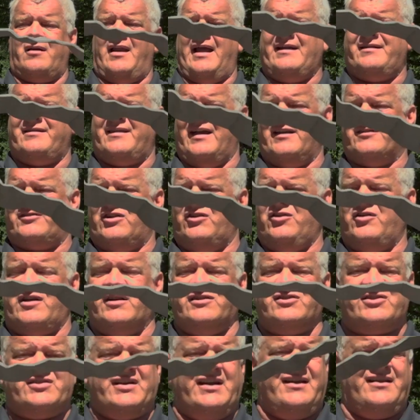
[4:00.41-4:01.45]
like this, and you can
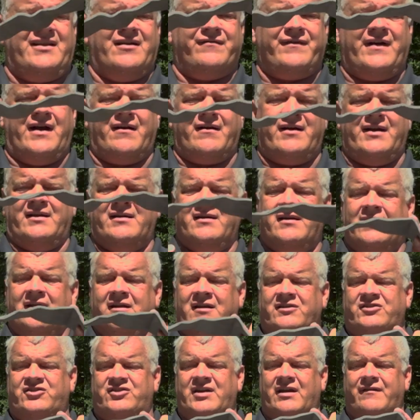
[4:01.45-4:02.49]
see they're very
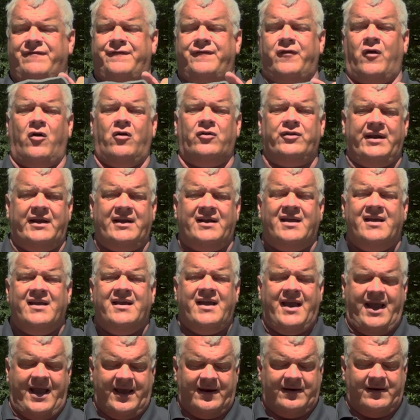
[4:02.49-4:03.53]
stiff folding.
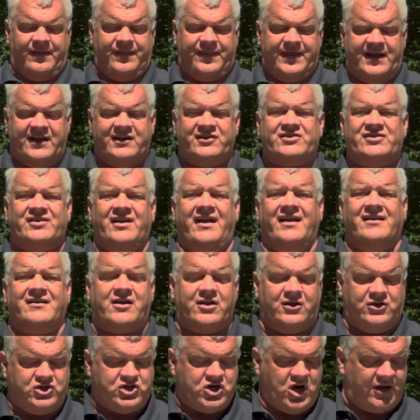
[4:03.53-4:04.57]
And this, in
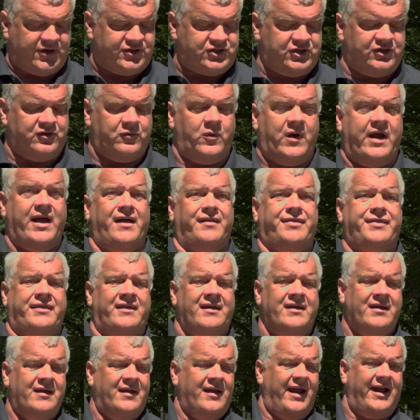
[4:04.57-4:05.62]
conjunction with
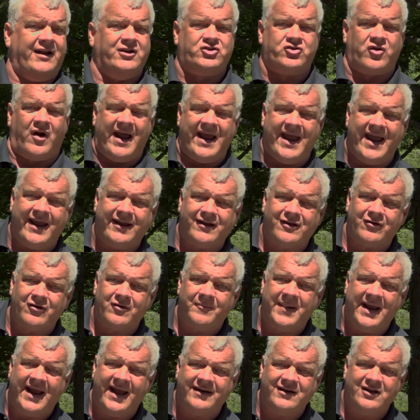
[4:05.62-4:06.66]
a triangular
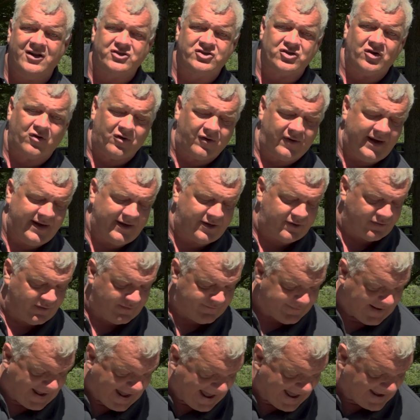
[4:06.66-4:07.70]
bandage or a
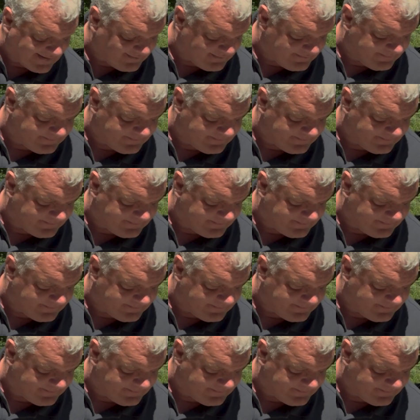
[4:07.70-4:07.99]
cravat,